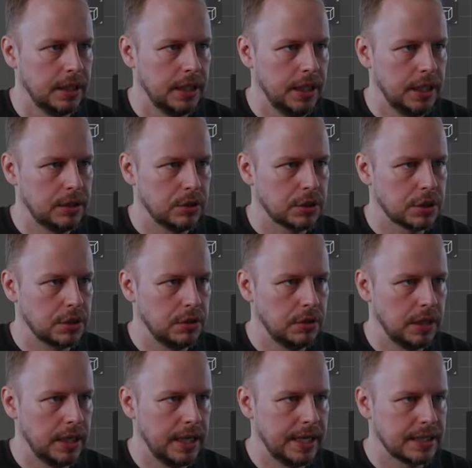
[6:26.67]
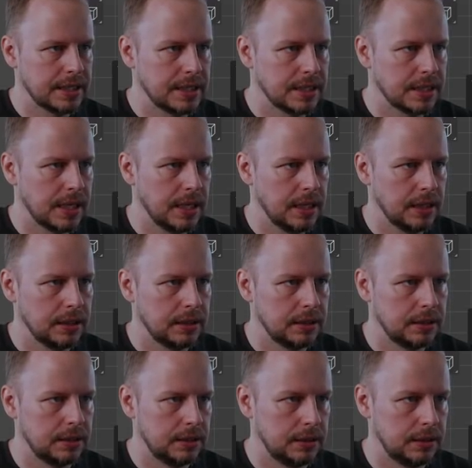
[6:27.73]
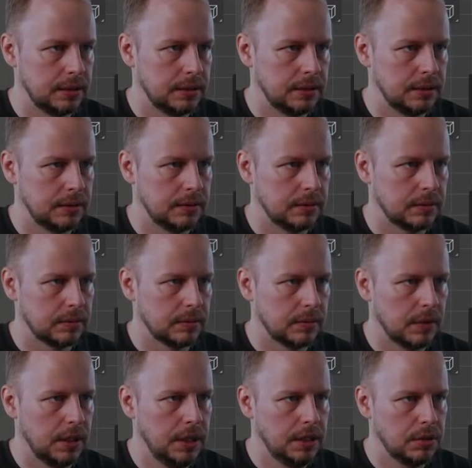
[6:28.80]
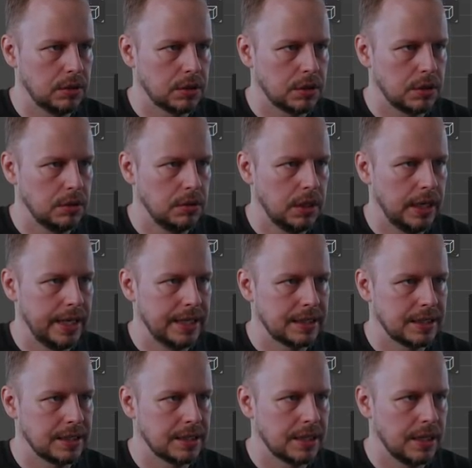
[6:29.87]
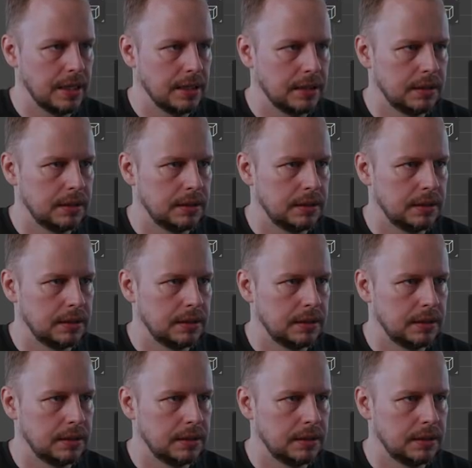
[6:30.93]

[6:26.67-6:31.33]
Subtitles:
E to extrude, S to scale, E to extrude, S to scale,